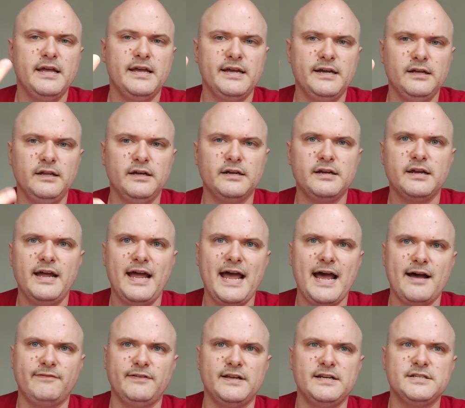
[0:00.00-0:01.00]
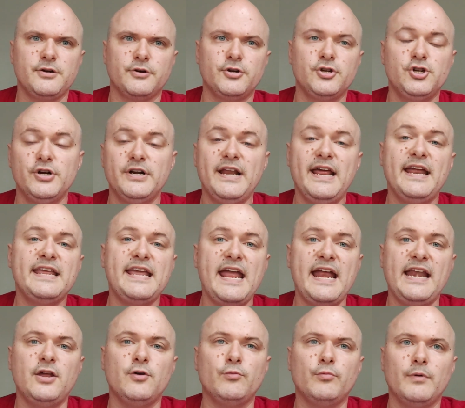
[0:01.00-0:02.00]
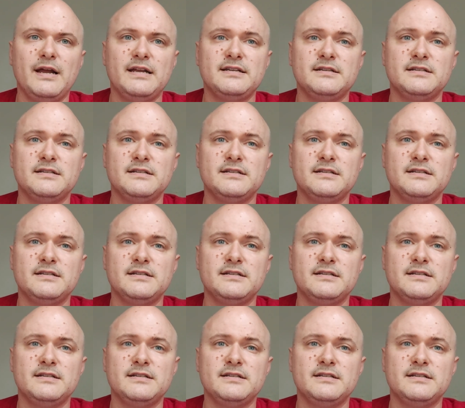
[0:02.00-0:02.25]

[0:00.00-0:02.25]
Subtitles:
Hillock halflings are good at gaining